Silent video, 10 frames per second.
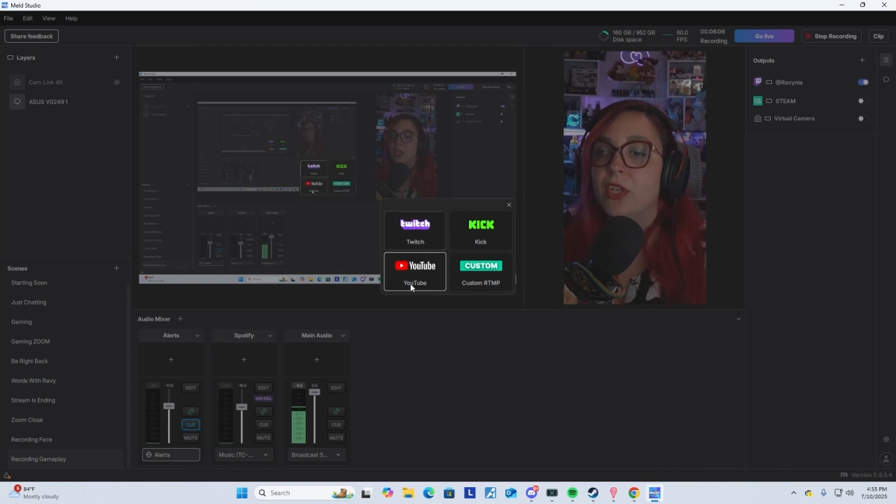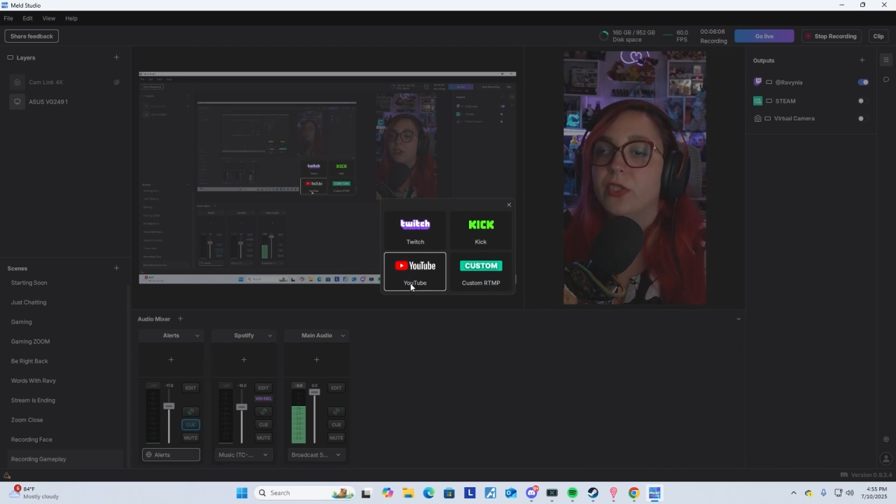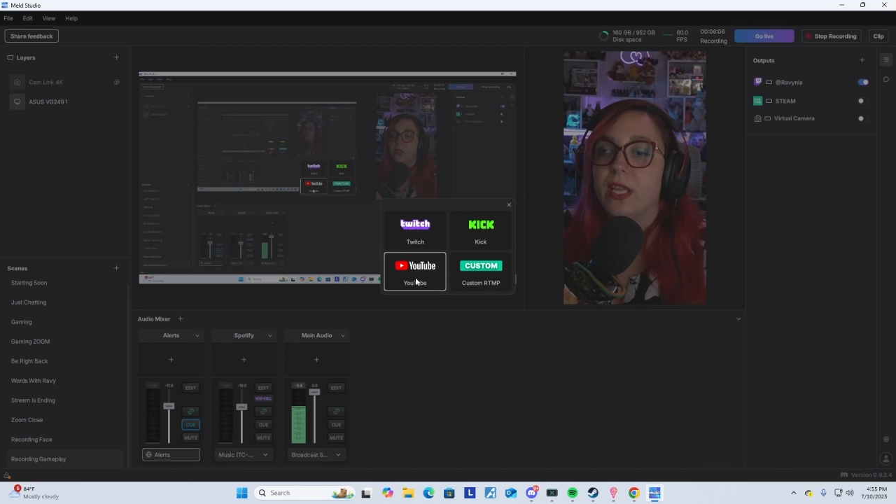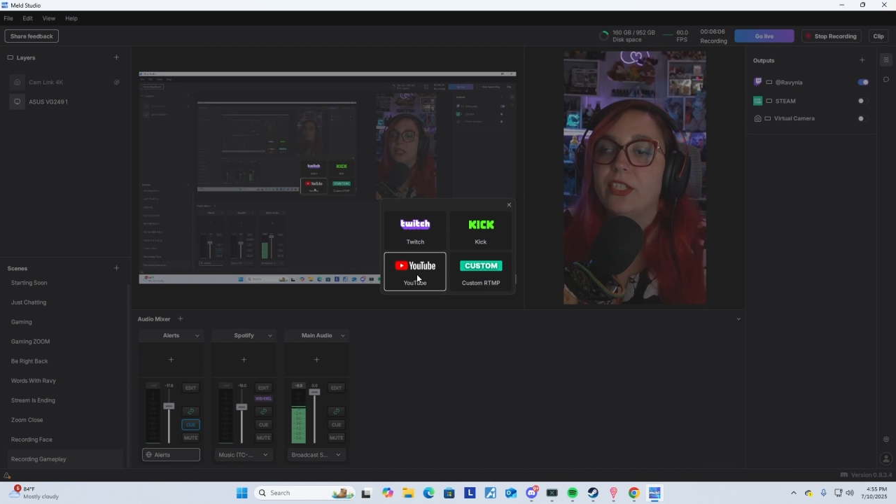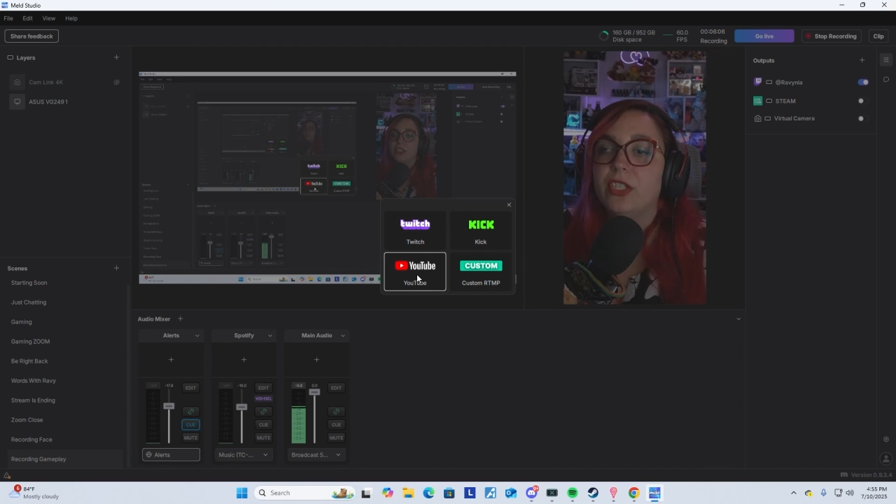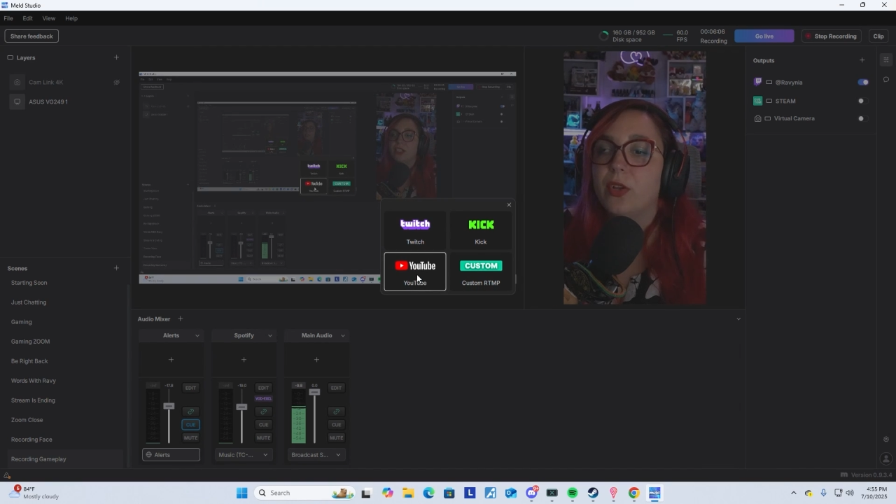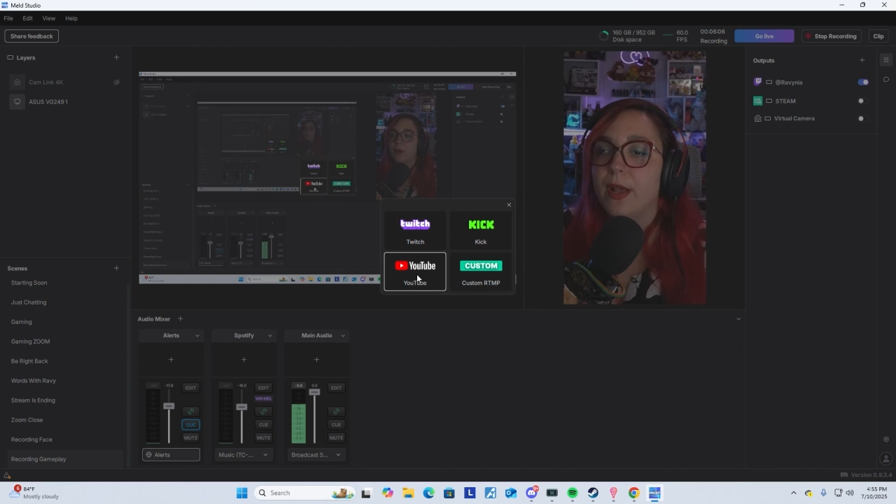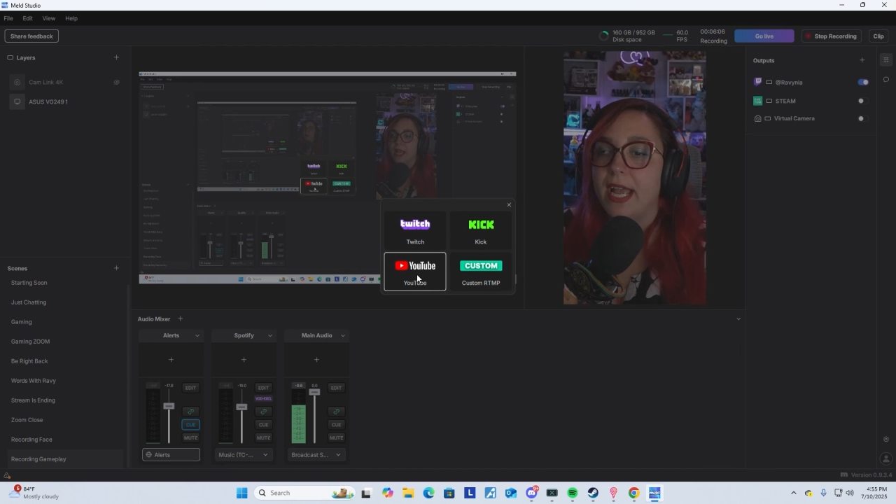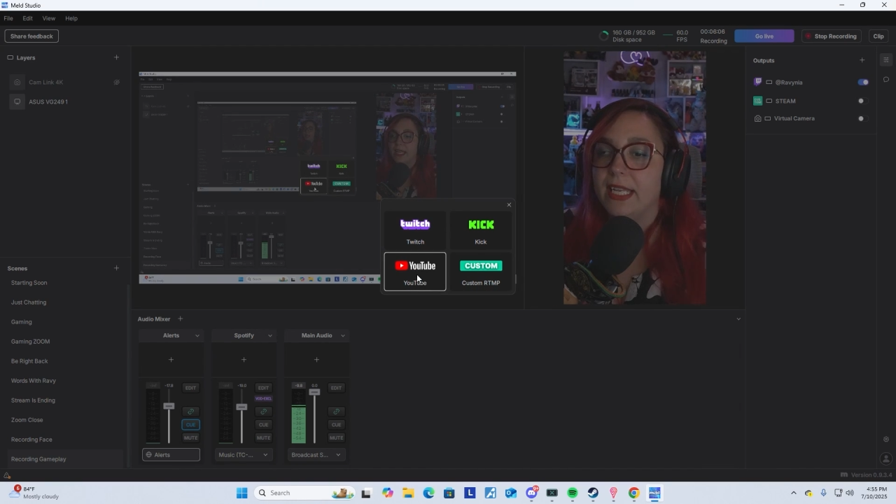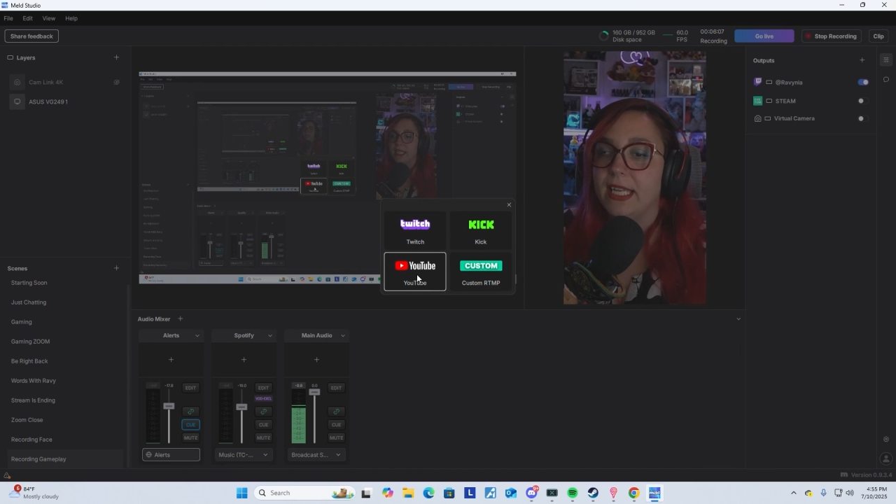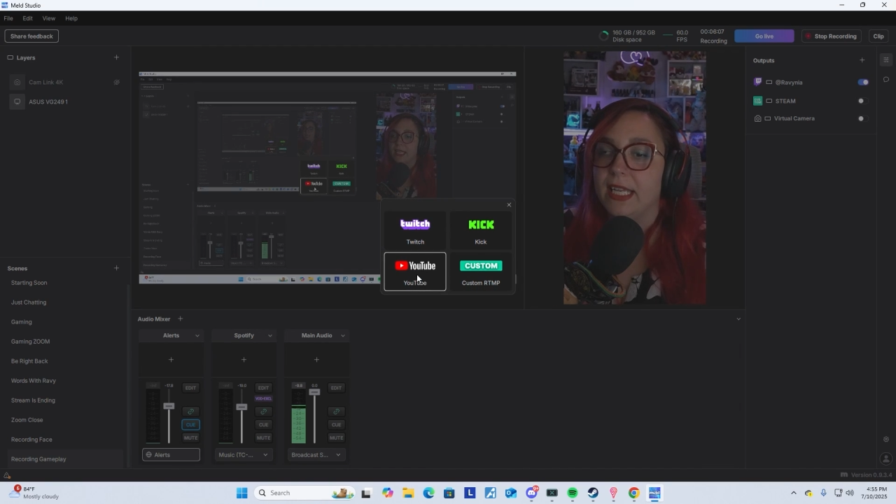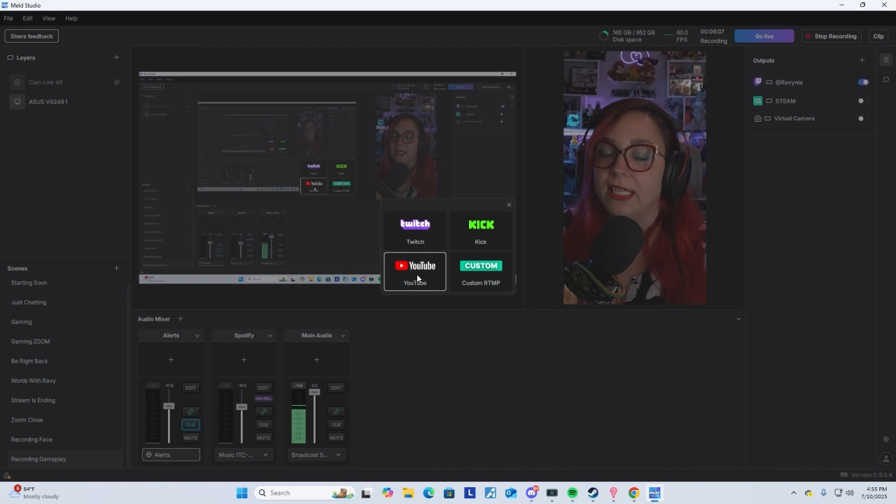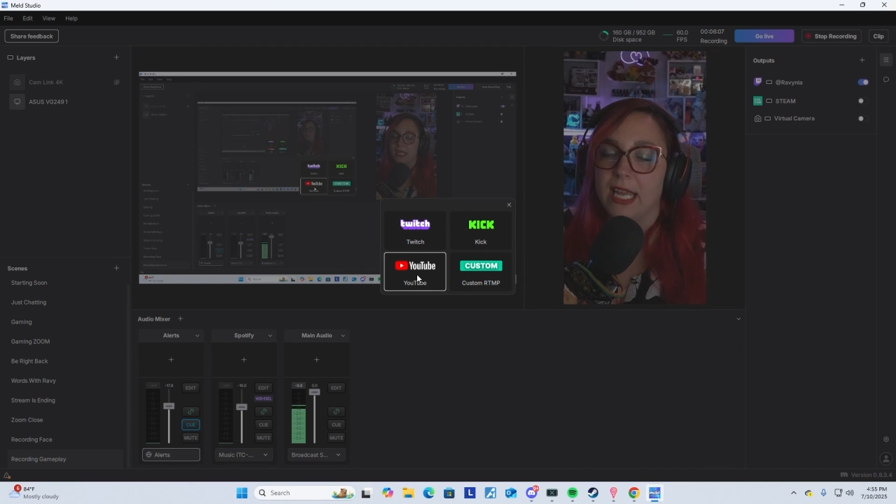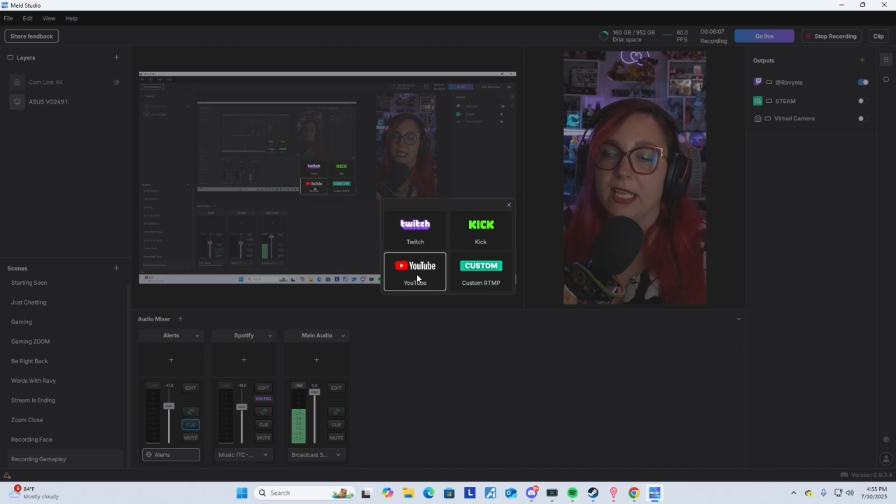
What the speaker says: So let's just go ahead and click